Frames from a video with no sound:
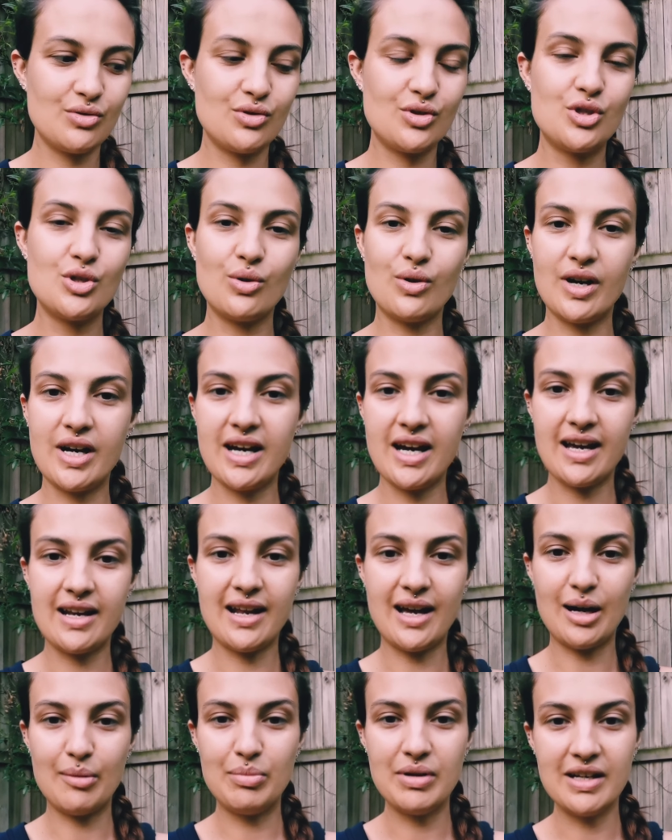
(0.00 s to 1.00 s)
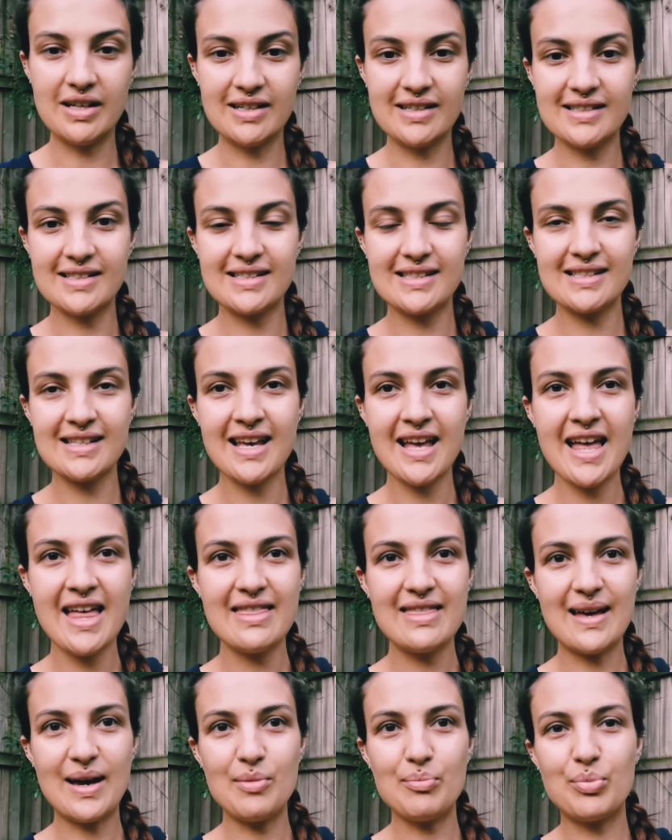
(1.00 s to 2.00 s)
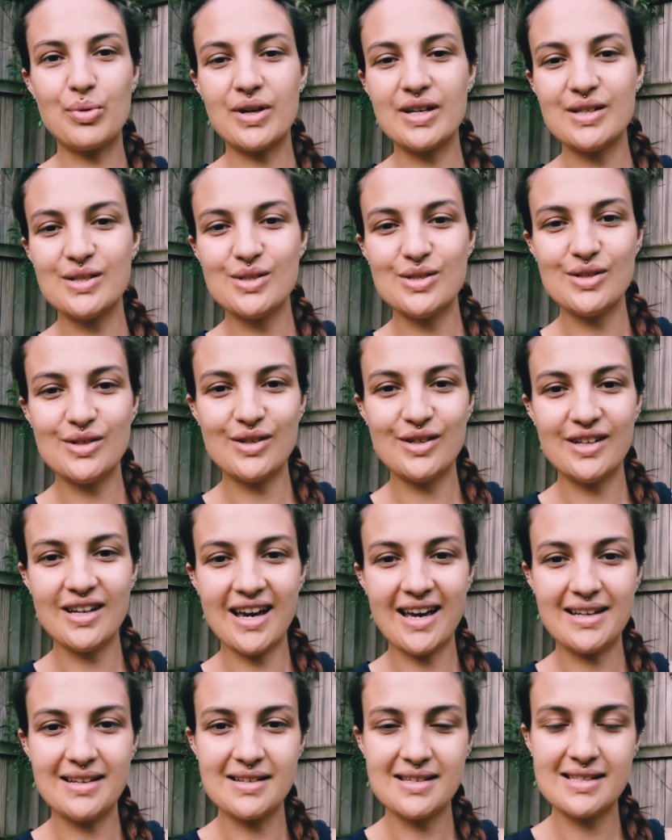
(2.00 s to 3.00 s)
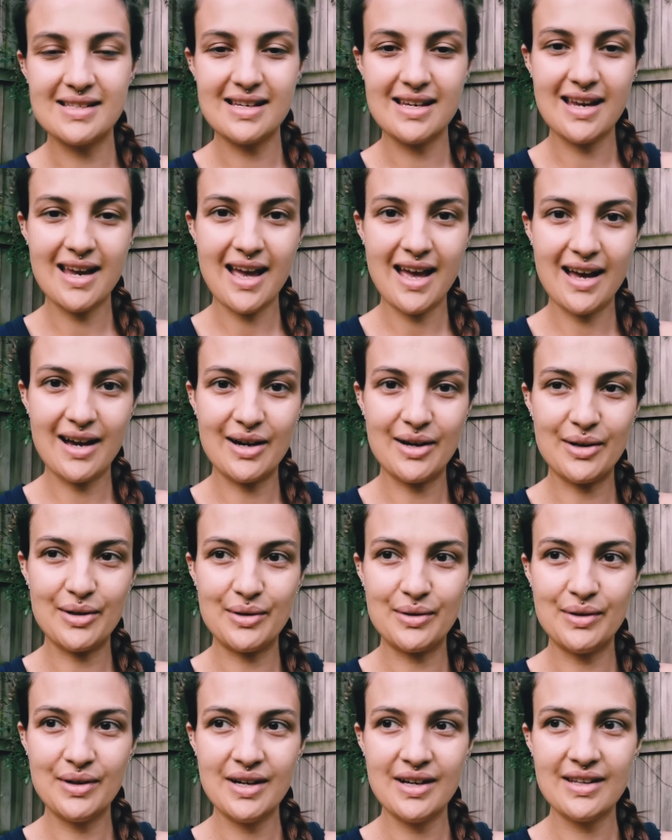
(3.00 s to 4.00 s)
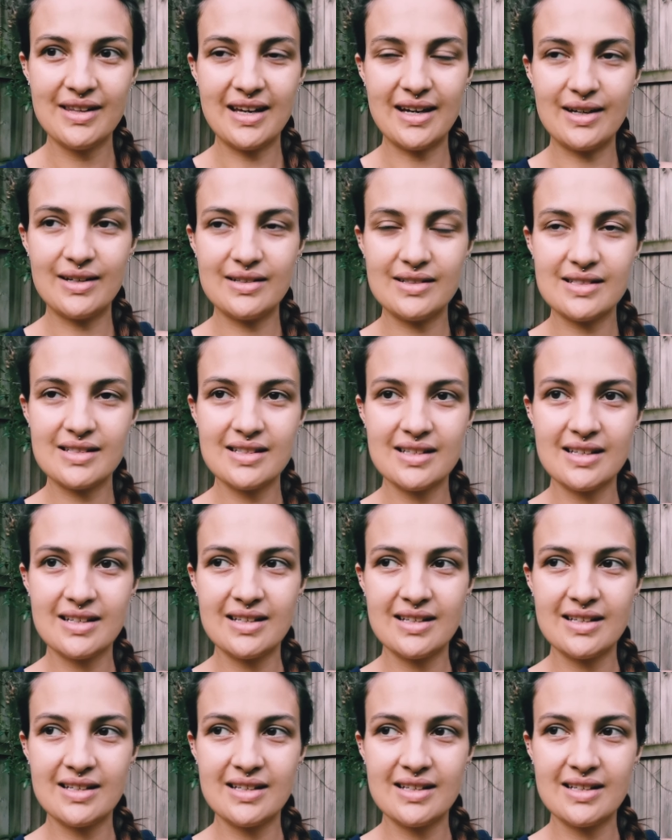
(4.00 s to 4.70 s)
joy and happiness that brings you, and see how that